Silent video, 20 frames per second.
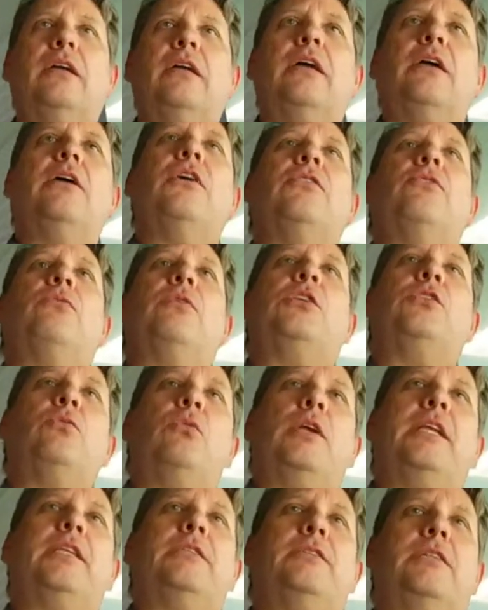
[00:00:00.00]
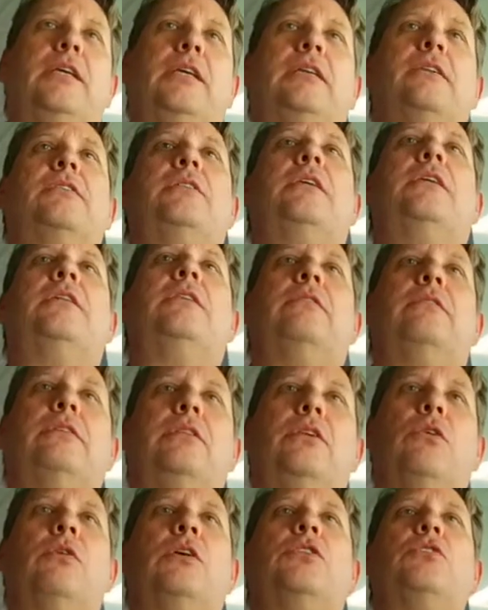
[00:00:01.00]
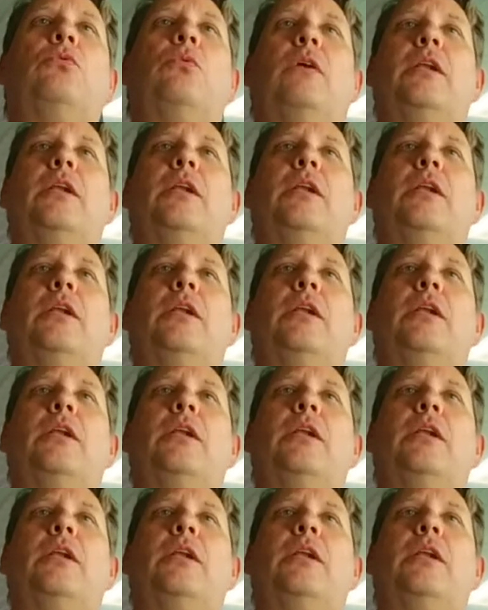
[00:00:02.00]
uh, 326 and US mm-hmm.